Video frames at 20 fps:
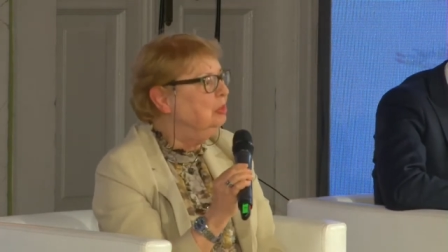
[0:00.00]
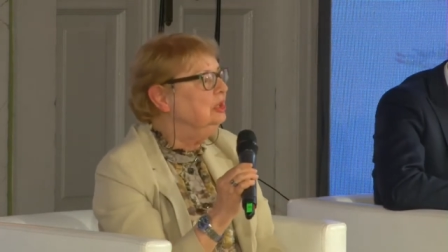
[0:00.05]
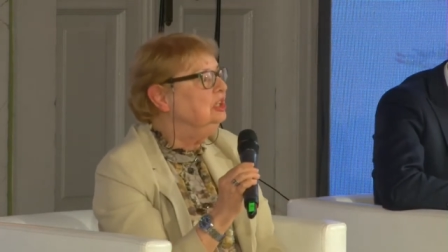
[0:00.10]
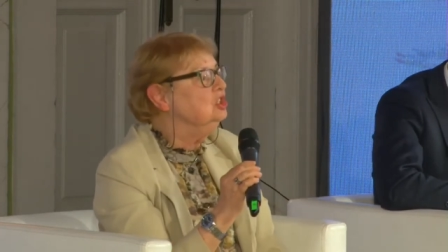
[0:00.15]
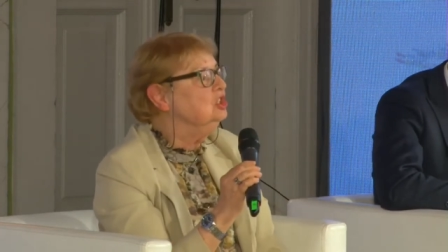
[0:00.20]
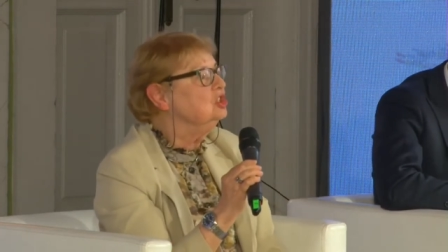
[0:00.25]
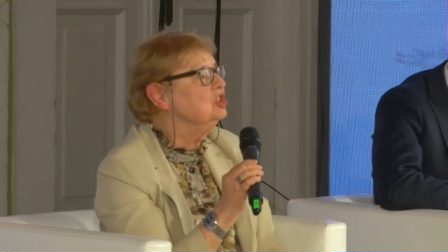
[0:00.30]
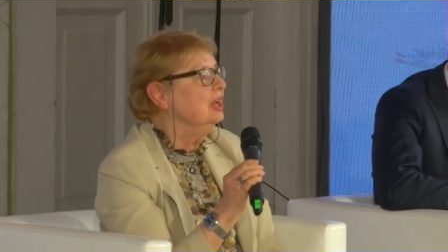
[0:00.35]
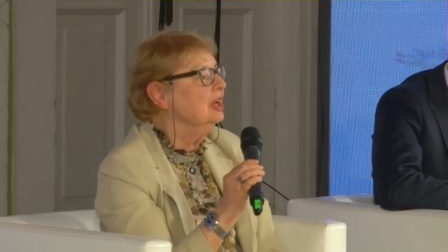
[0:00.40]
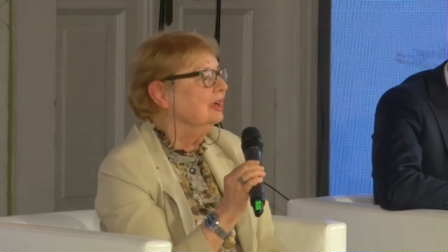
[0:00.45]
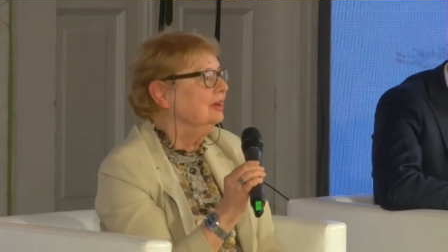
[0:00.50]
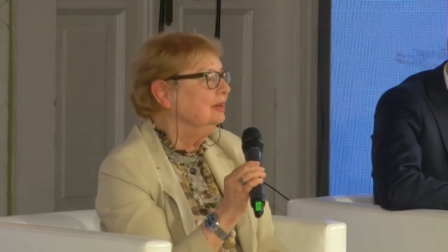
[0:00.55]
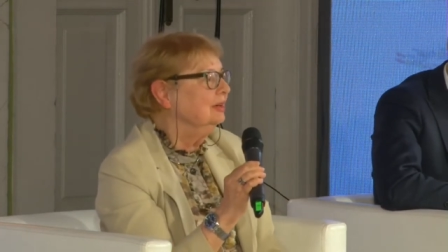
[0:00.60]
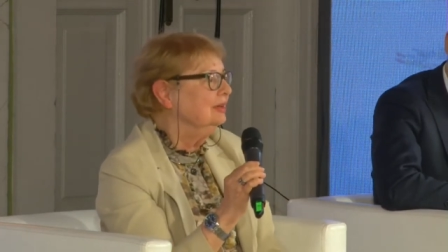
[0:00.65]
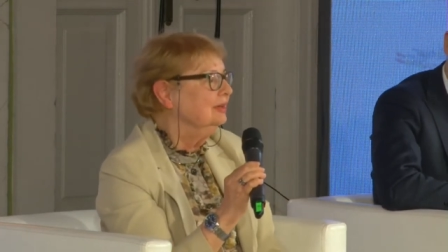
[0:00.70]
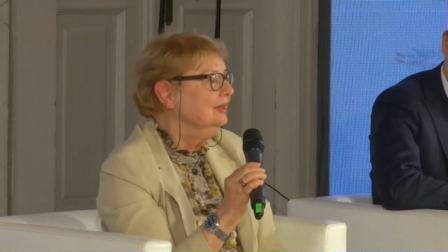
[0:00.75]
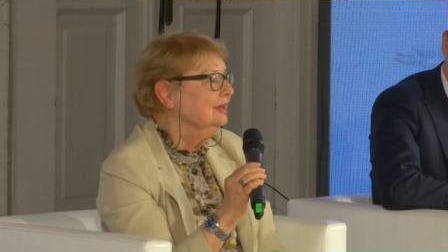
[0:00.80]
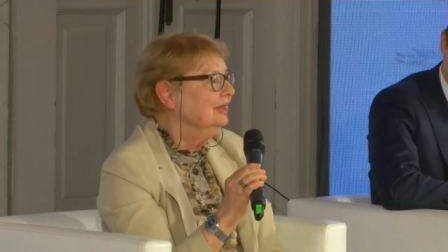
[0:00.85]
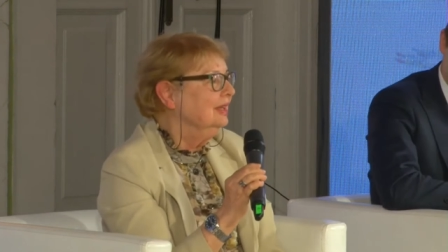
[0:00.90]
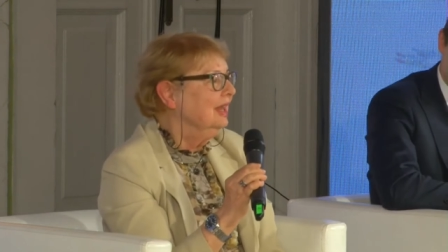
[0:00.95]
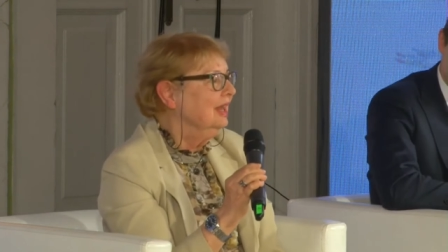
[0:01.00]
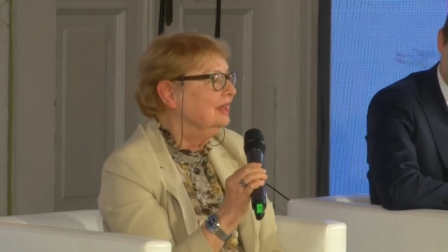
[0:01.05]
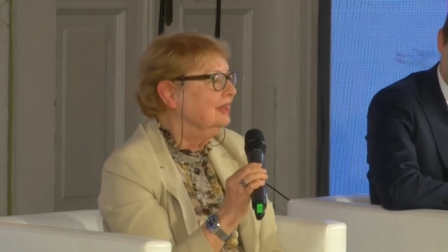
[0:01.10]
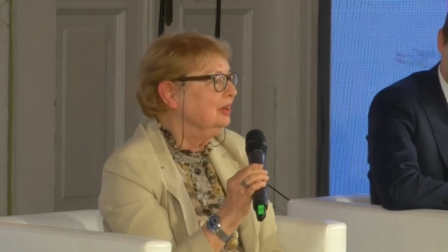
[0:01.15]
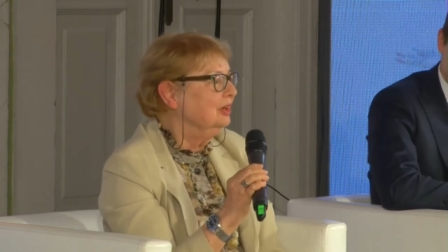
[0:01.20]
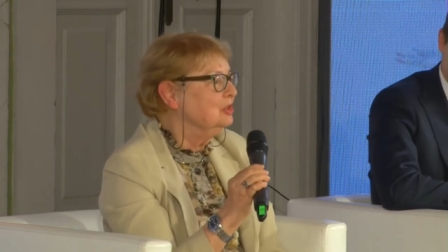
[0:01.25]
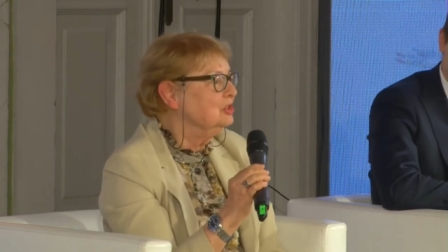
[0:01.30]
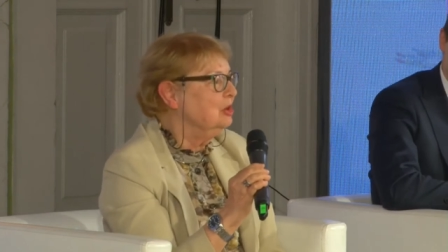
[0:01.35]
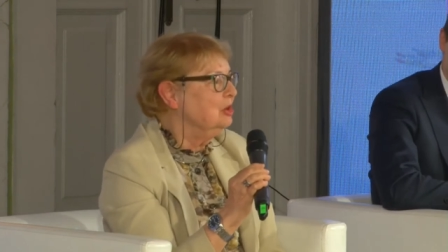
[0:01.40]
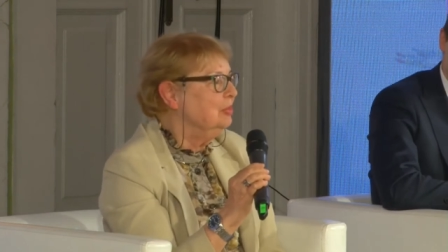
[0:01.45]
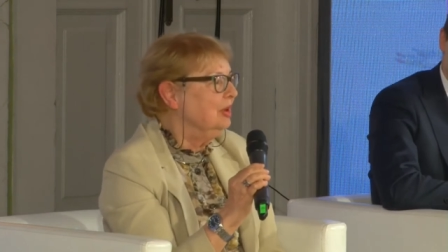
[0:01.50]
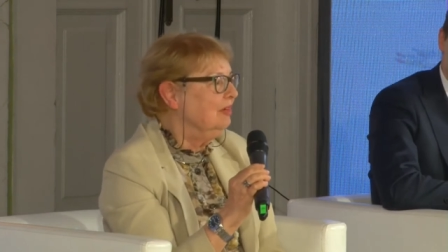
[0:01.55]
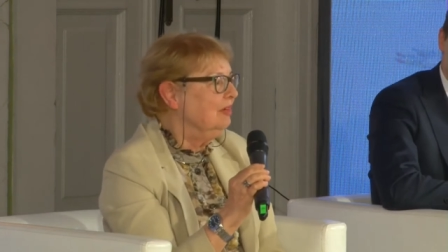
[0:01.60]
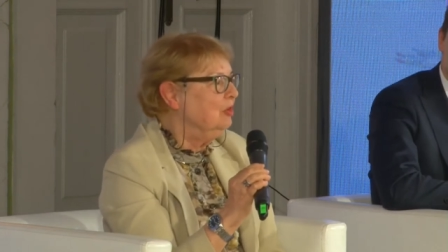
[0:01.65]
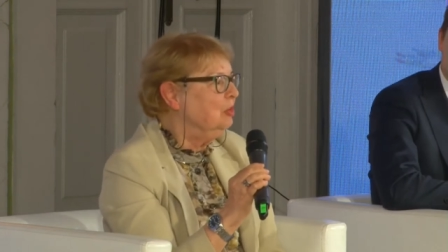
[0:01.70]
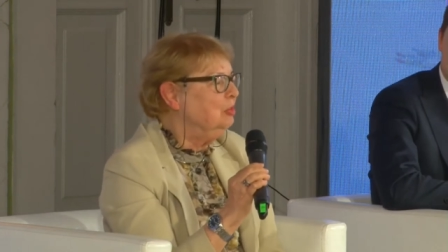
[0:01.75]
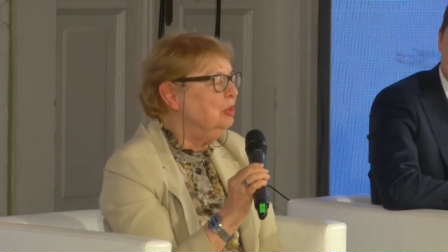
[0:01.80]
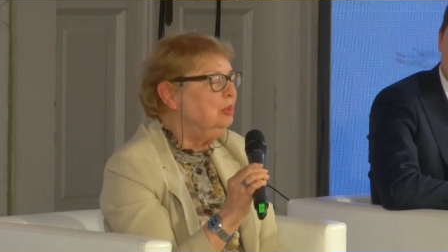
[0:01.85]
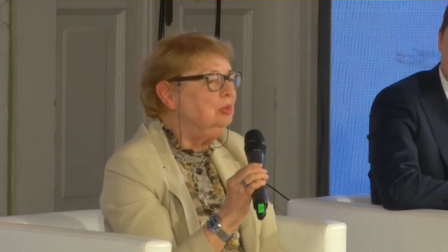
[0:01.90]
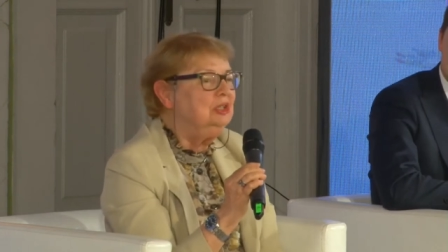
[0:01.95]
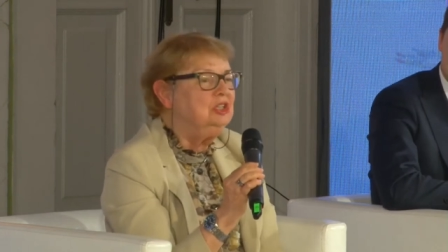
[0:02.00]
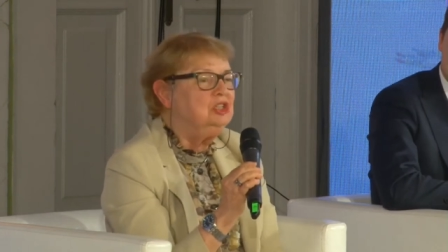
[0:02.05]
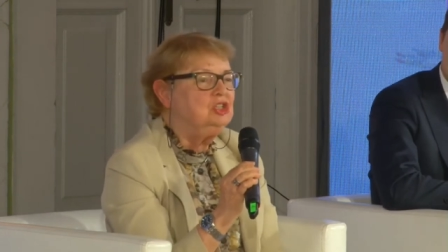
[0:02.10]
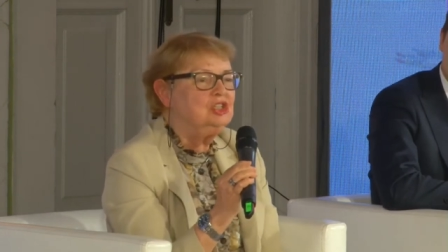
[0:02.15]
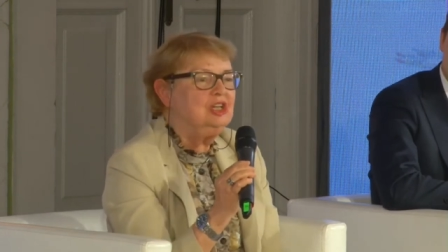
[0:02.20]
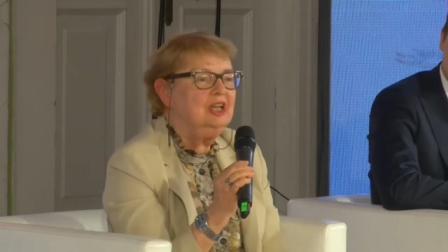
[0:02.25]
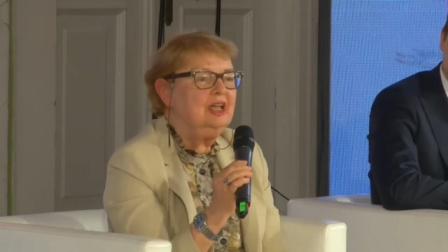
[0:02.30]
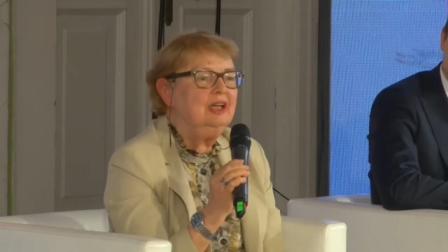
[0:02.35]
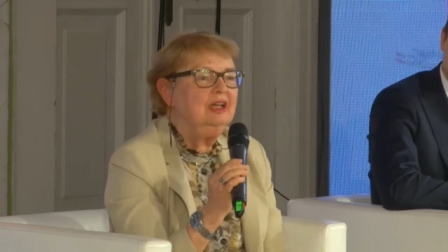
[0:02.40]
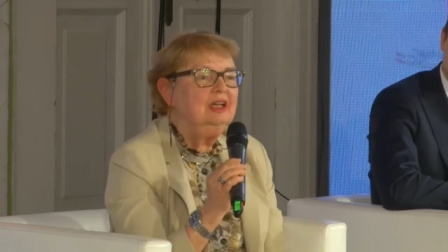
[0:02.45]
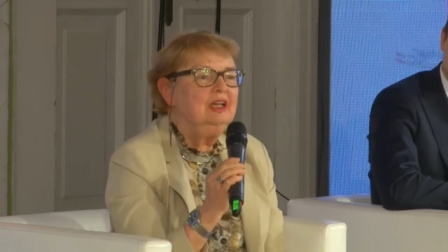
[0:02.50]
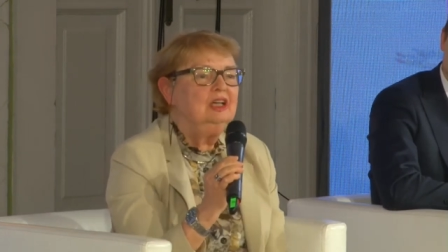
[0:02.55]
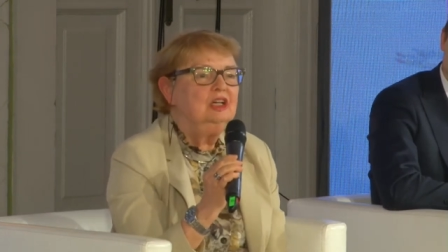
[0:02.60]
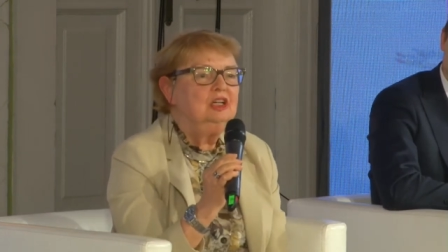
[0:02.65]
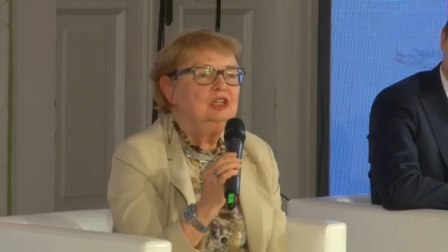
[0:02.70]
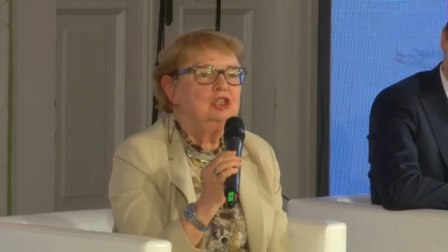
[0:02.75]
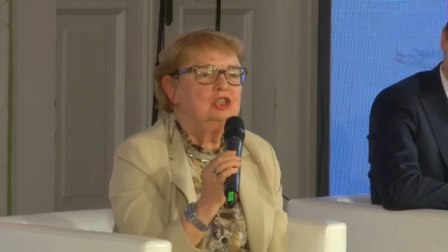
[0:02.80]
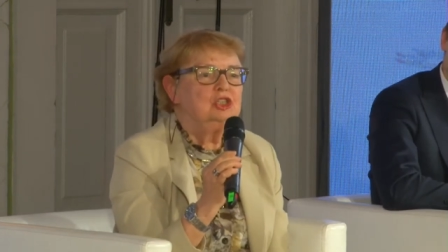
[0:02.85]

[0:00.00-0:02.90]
in the private law to the public law.